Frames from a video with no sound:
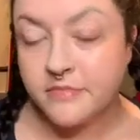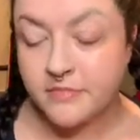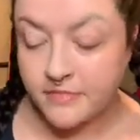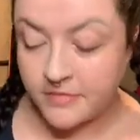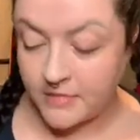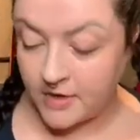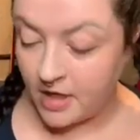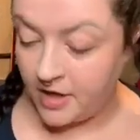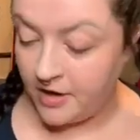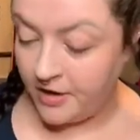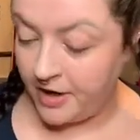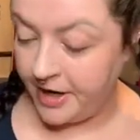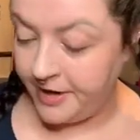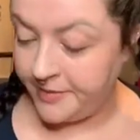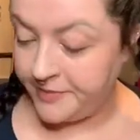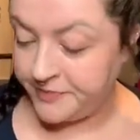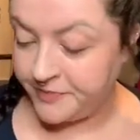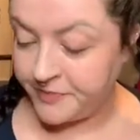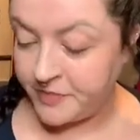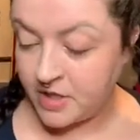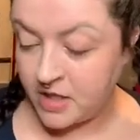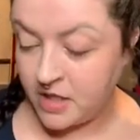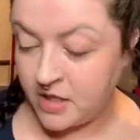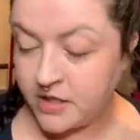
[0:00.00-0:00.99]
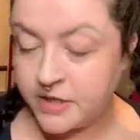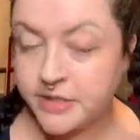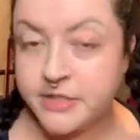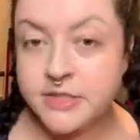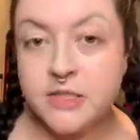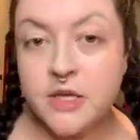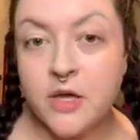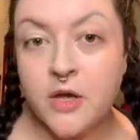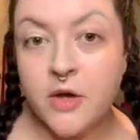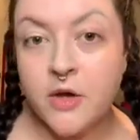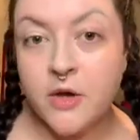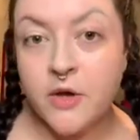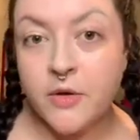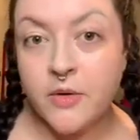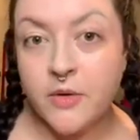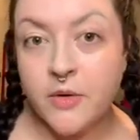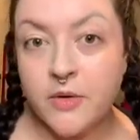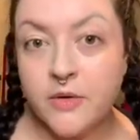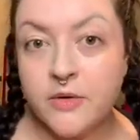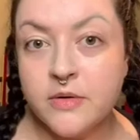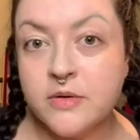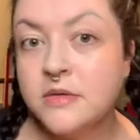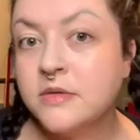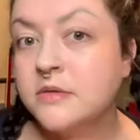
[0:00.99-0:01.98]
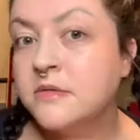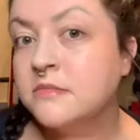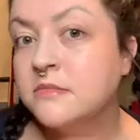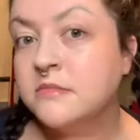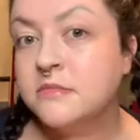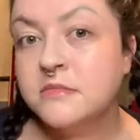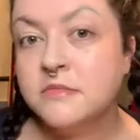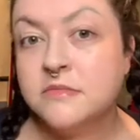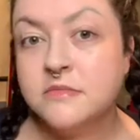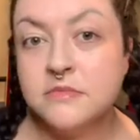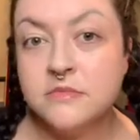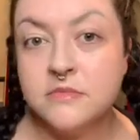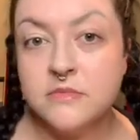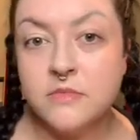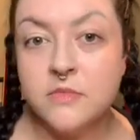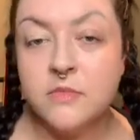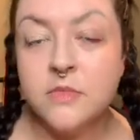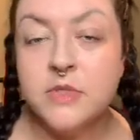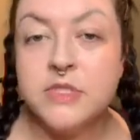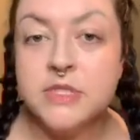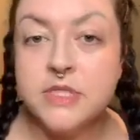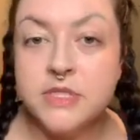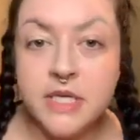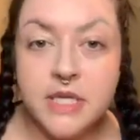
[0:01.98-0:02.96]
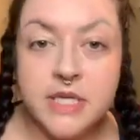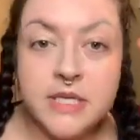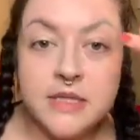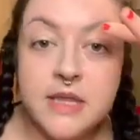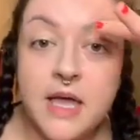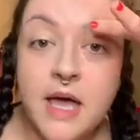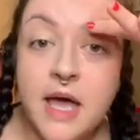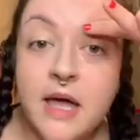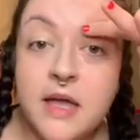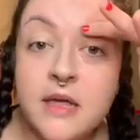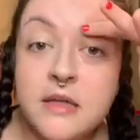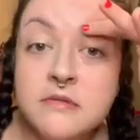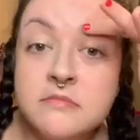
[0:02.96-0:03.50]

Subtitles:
All right, so once you get that